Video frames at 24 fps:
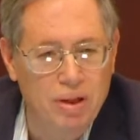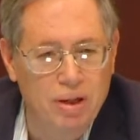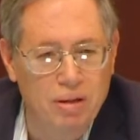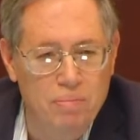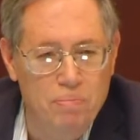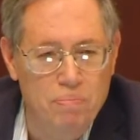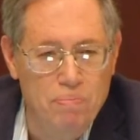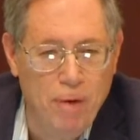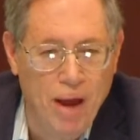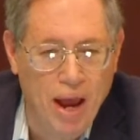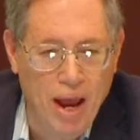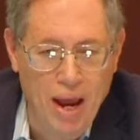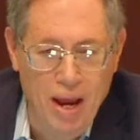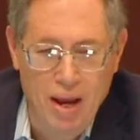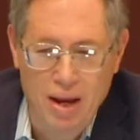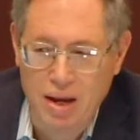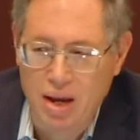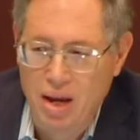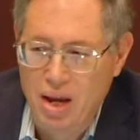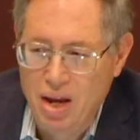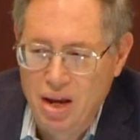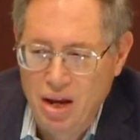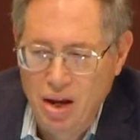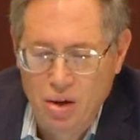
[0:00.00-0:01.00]
can
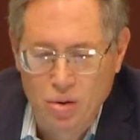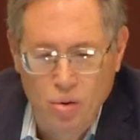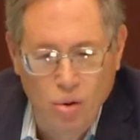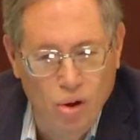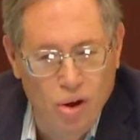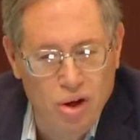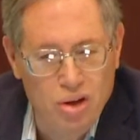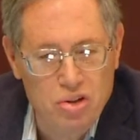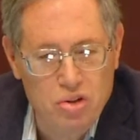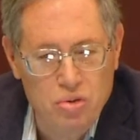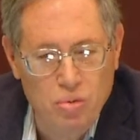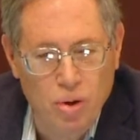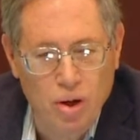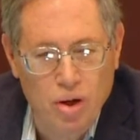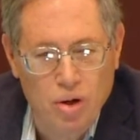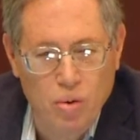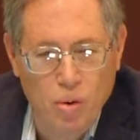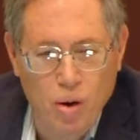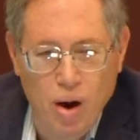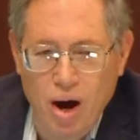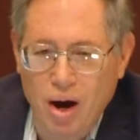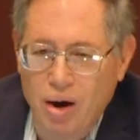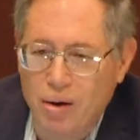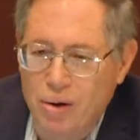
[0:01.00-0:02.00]
pay in order to
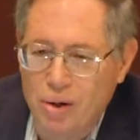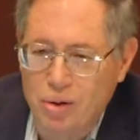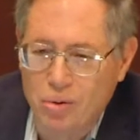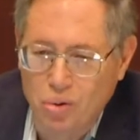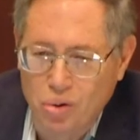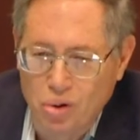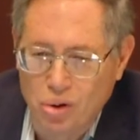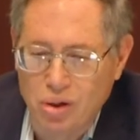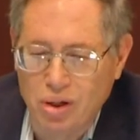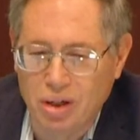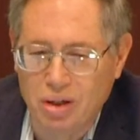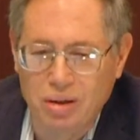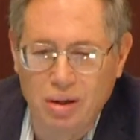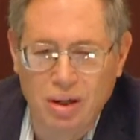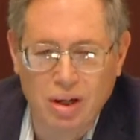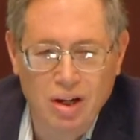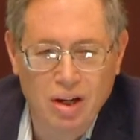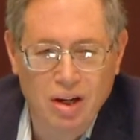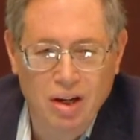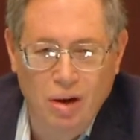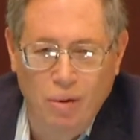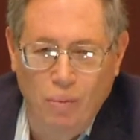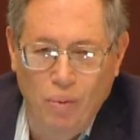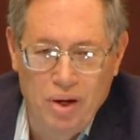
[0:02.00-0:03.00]
acquire an organ,
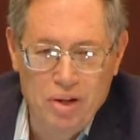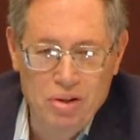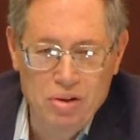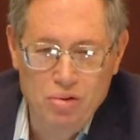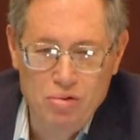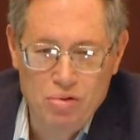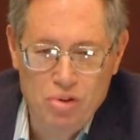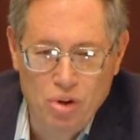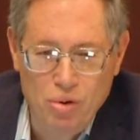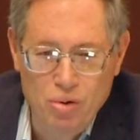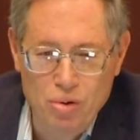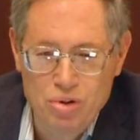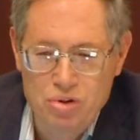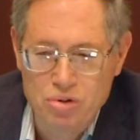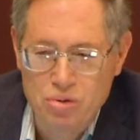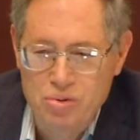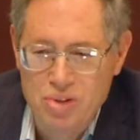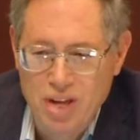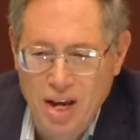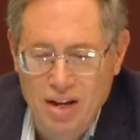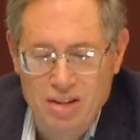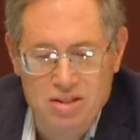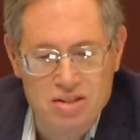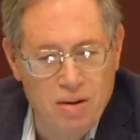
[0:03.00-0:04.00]
what you do is you
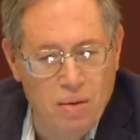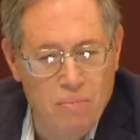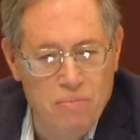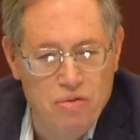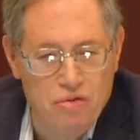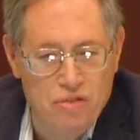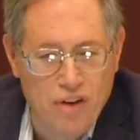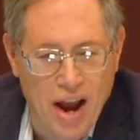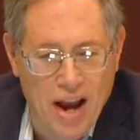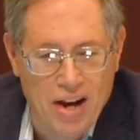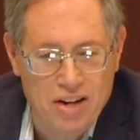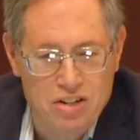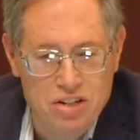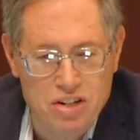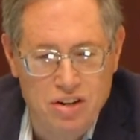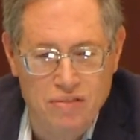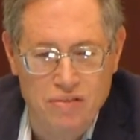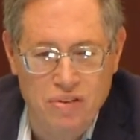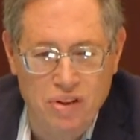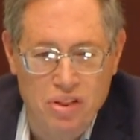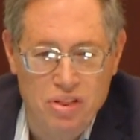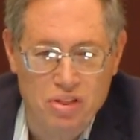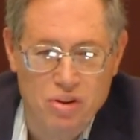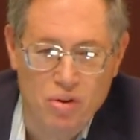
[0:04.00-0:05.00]
take some fraction
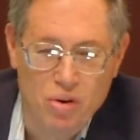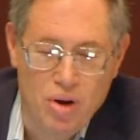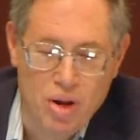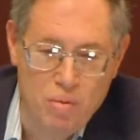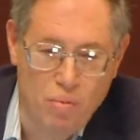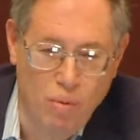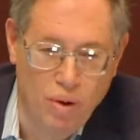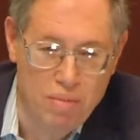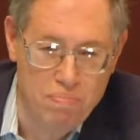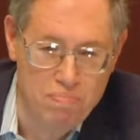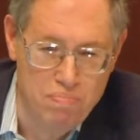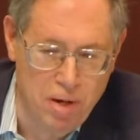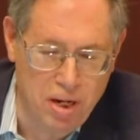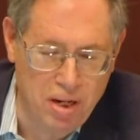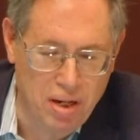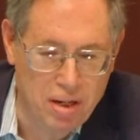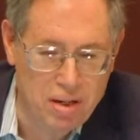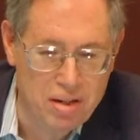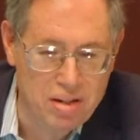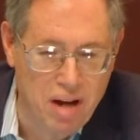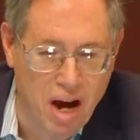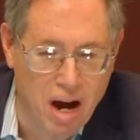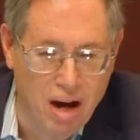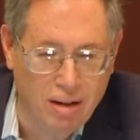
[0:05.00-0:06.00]
of the thirty-one
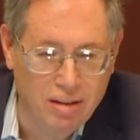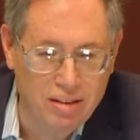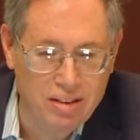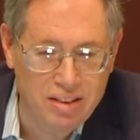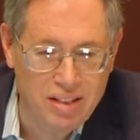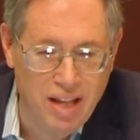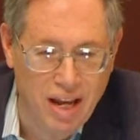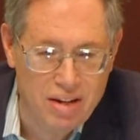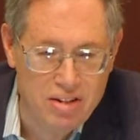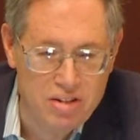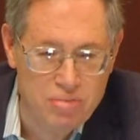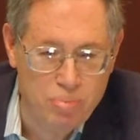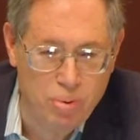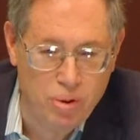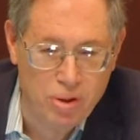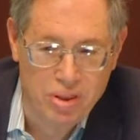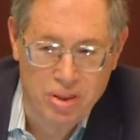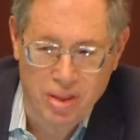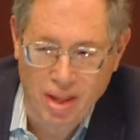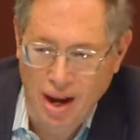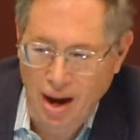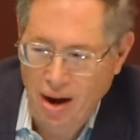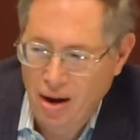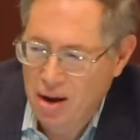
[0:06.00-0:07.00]
billion dollars that's
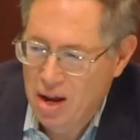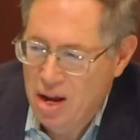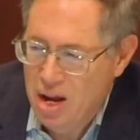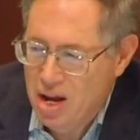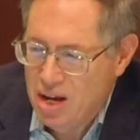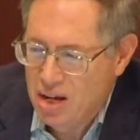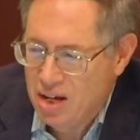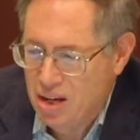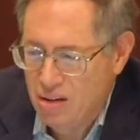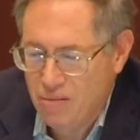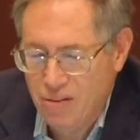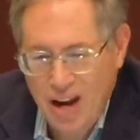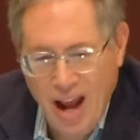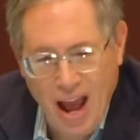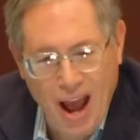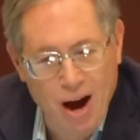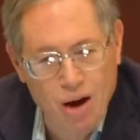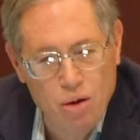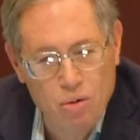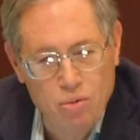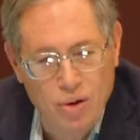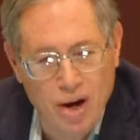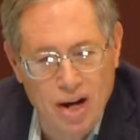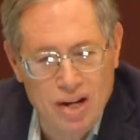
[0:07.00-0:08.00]
put there, give it
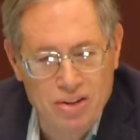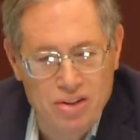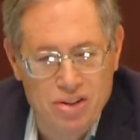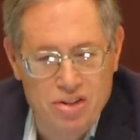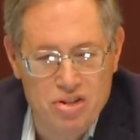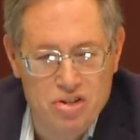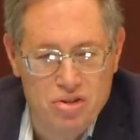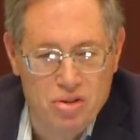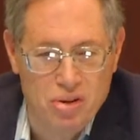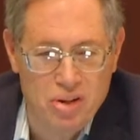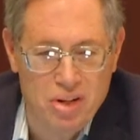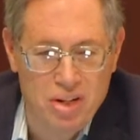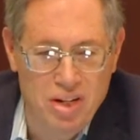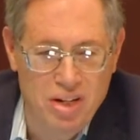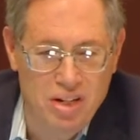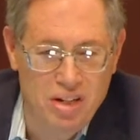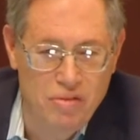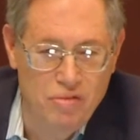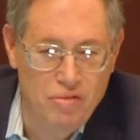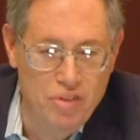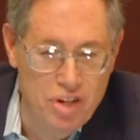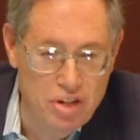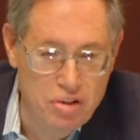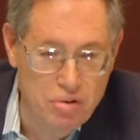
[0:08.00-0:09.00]
outright to certain
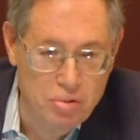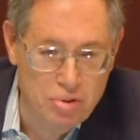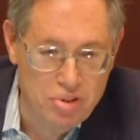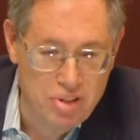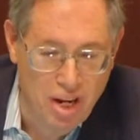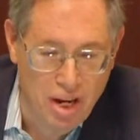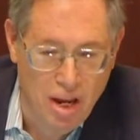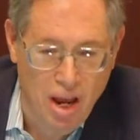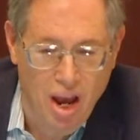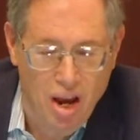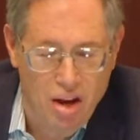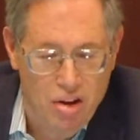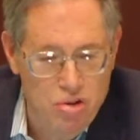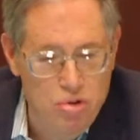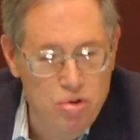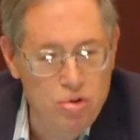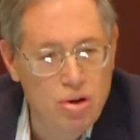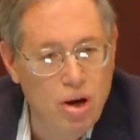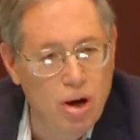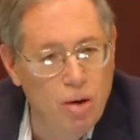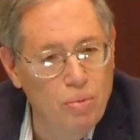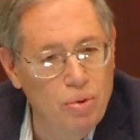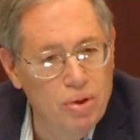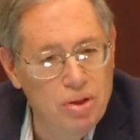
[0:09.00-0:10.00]
individuals, say, you
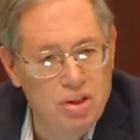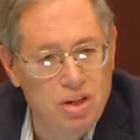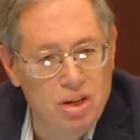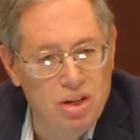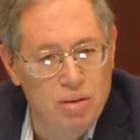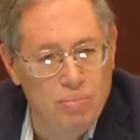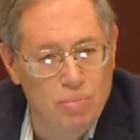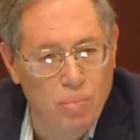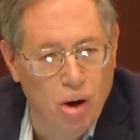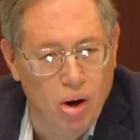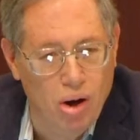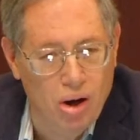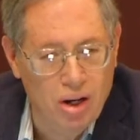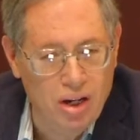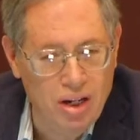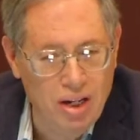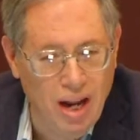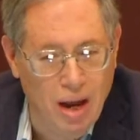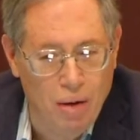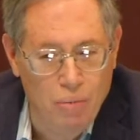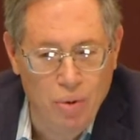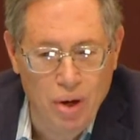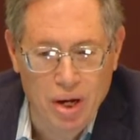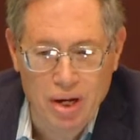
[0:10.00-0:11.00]
go into the
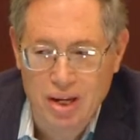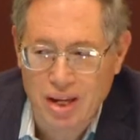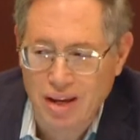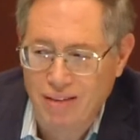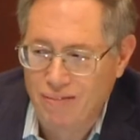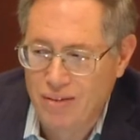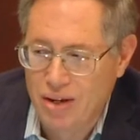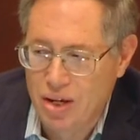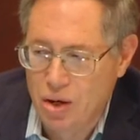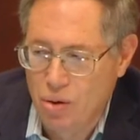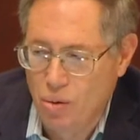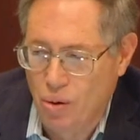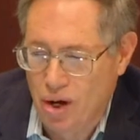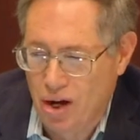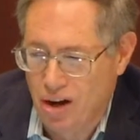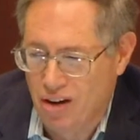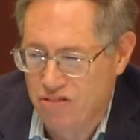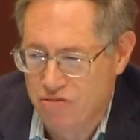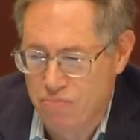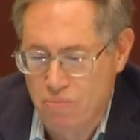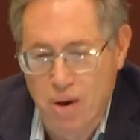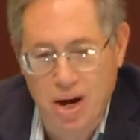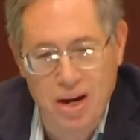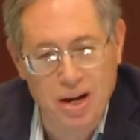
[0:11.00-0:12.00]
market and we're giving you
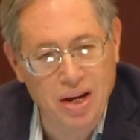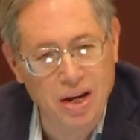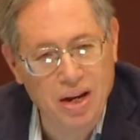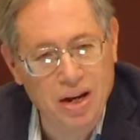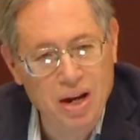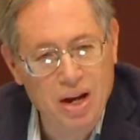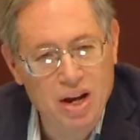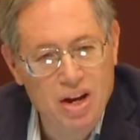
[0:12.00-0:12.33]
enough money